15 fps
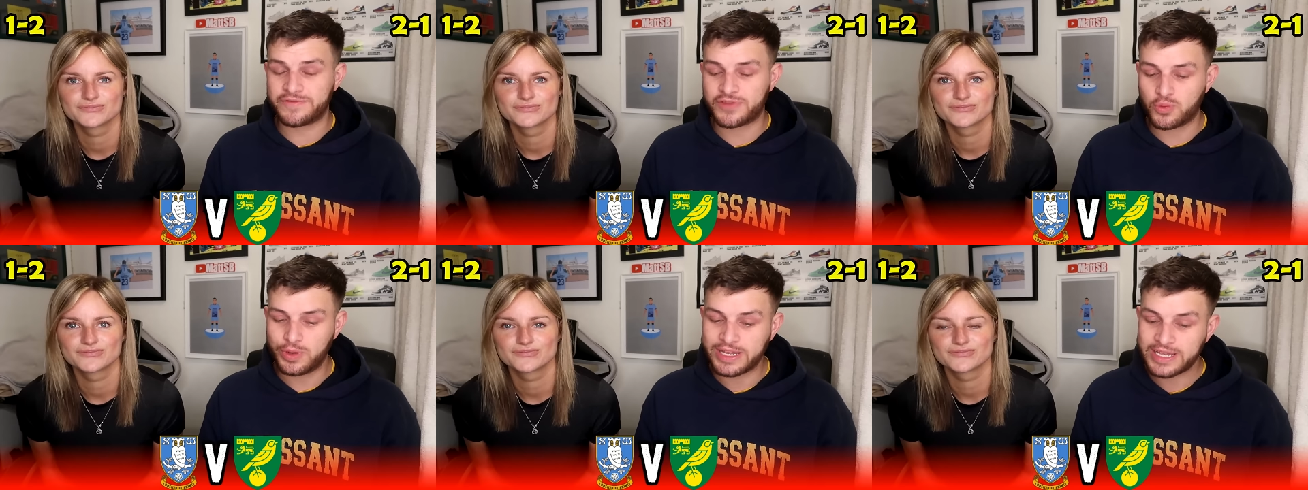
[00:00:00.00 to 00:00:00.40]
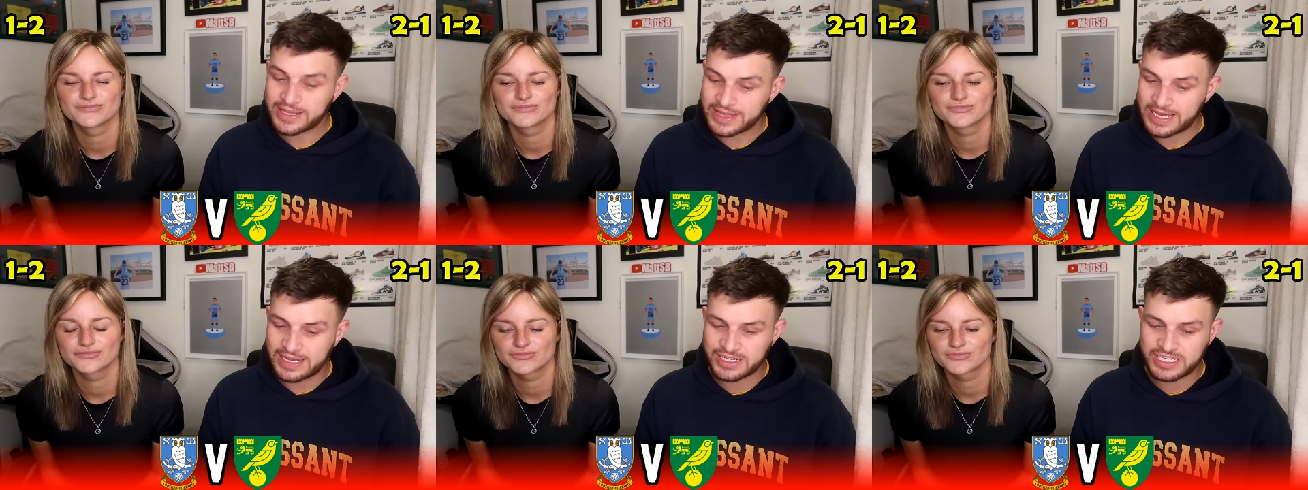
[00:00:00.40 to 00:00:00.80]
Speaker 1: of the week,
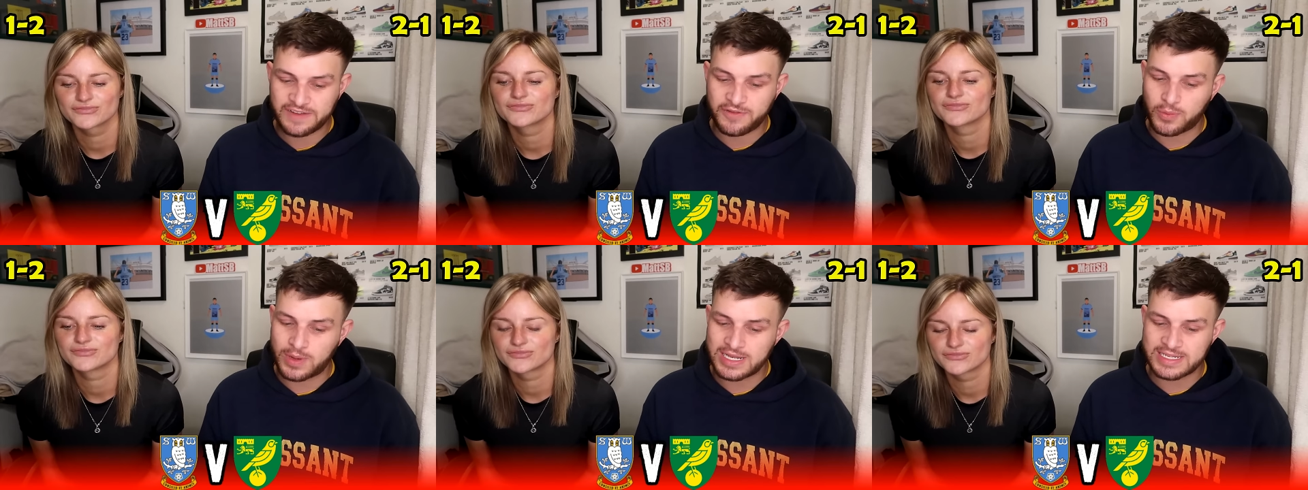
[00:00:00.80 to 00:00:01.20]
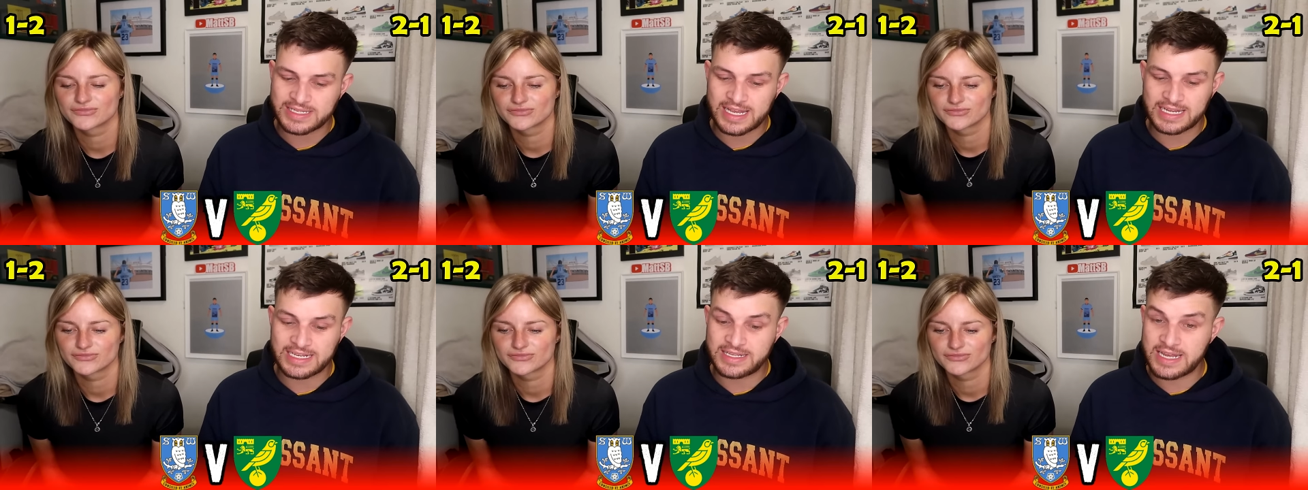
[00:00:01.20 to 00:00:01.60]
that. Sheffield Wednesday
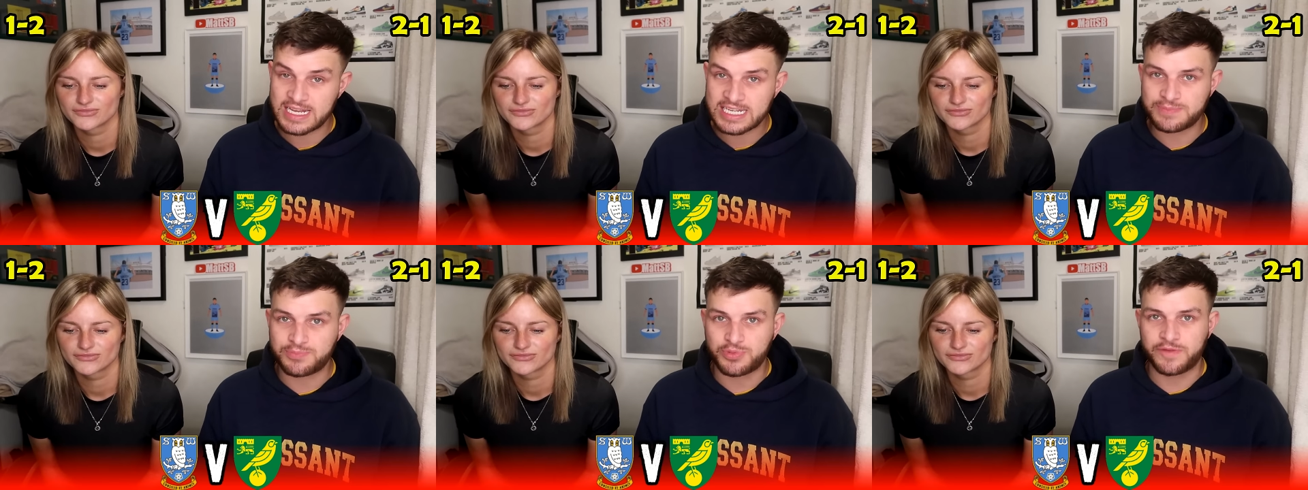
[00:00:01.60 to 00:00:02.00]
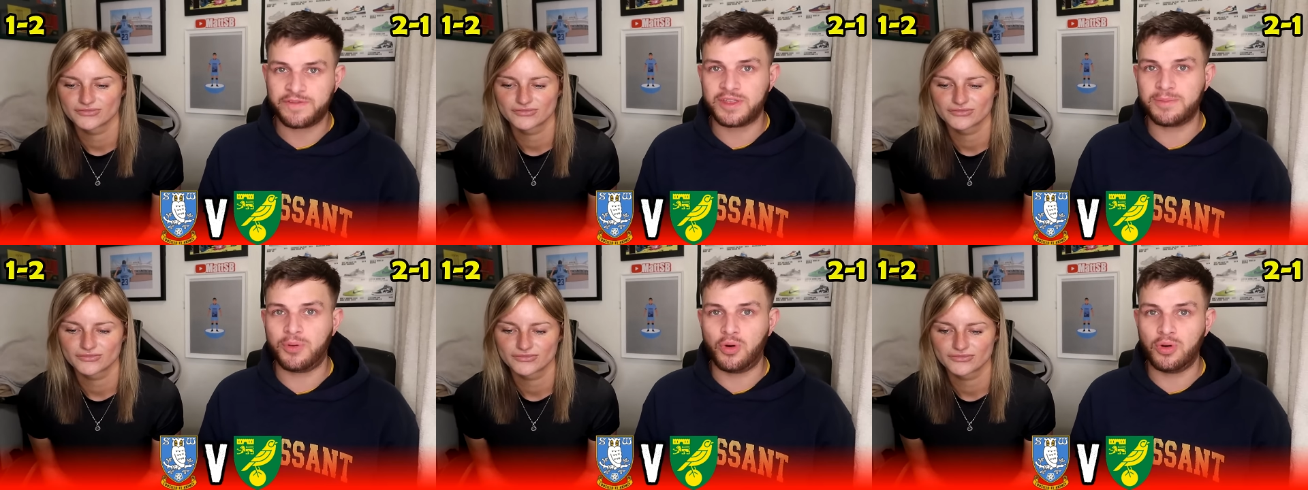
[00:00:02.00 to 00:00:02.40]
desperate for the
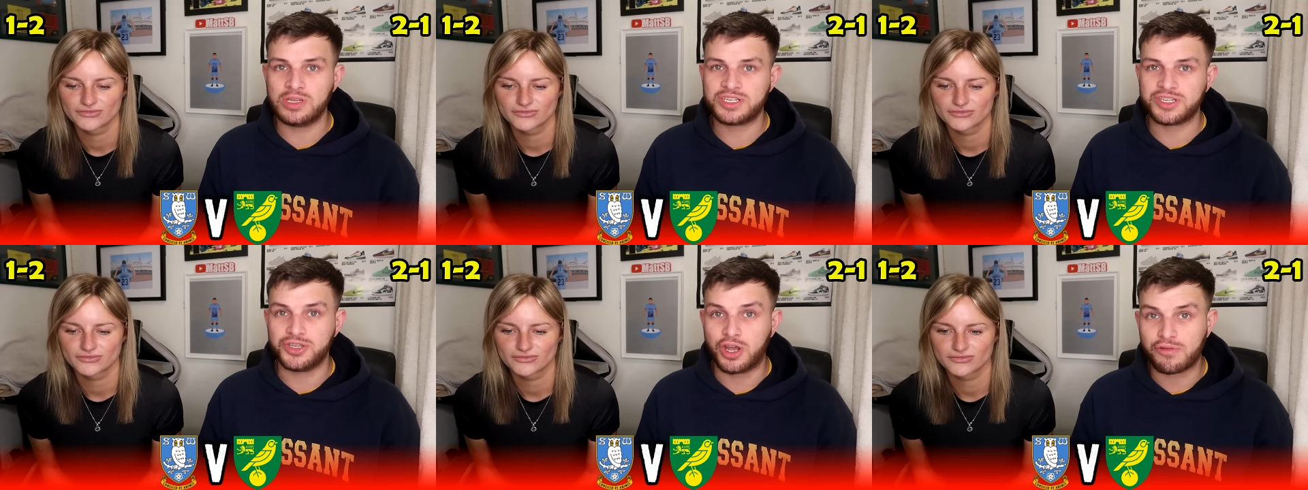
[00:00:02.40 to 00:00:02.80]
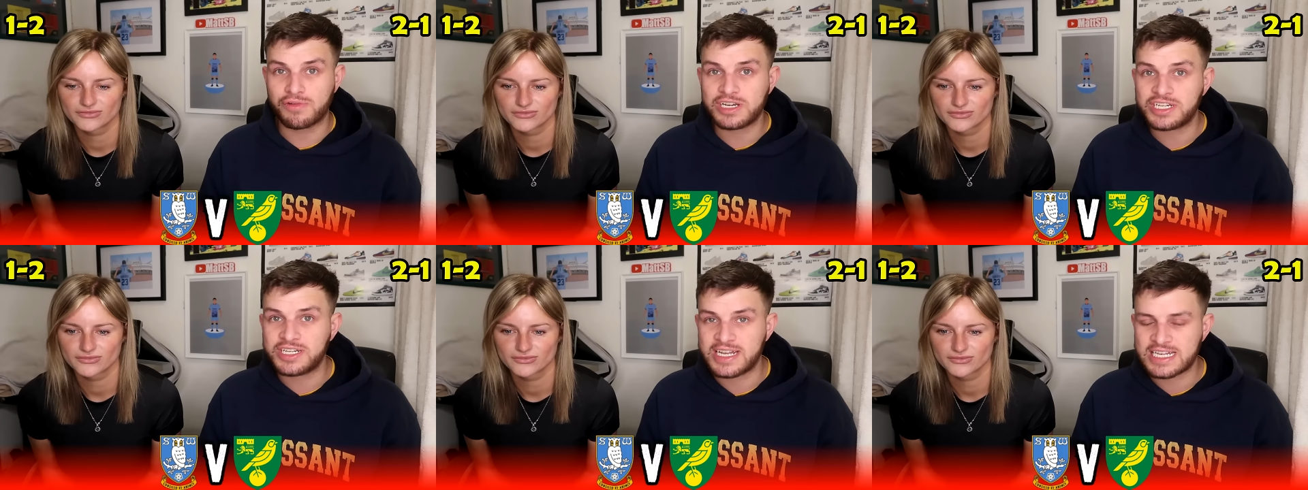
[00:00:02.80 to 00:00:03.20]
points.
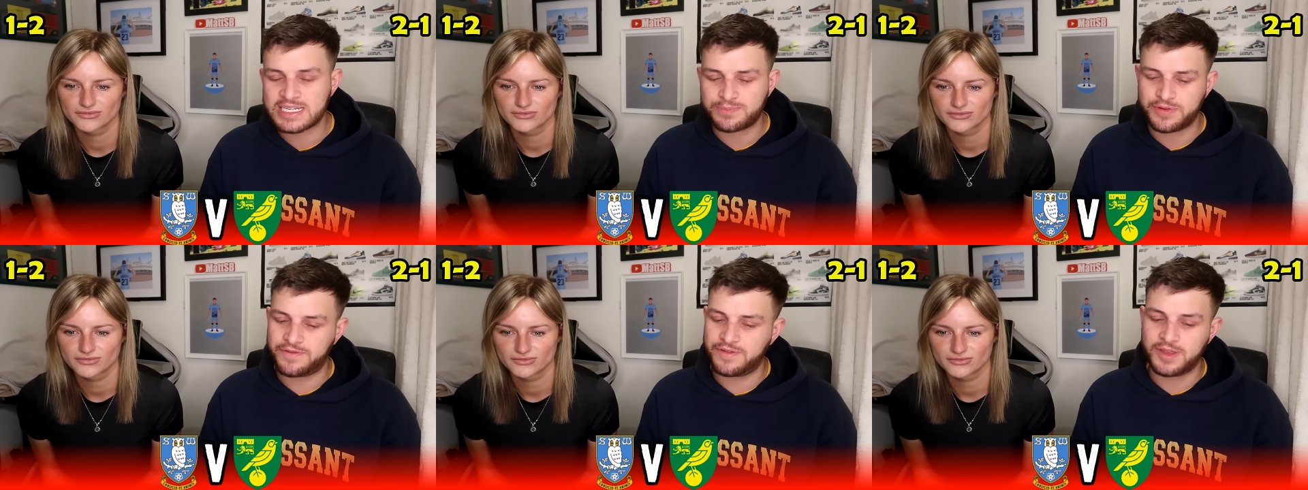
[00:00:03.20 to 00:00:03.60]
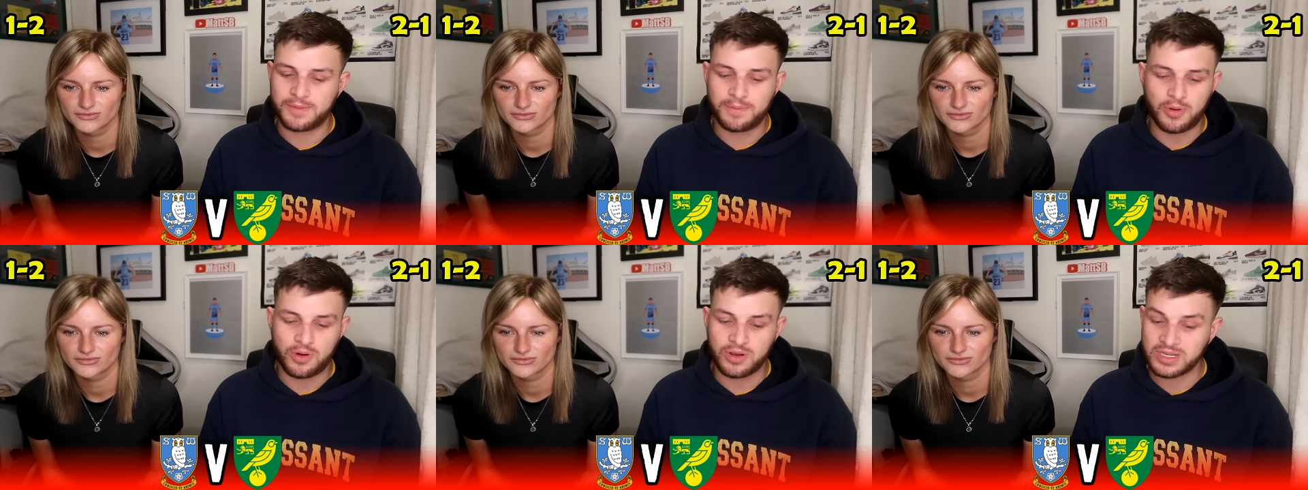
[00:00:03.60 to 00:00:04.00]
Norwich desperate for the
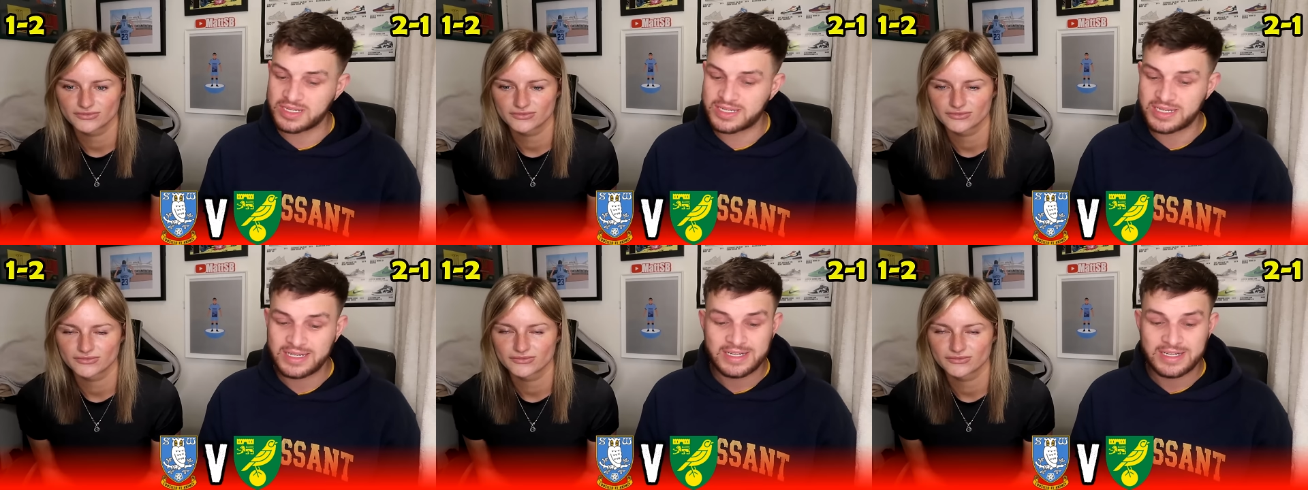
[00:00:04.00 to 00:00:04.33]
points.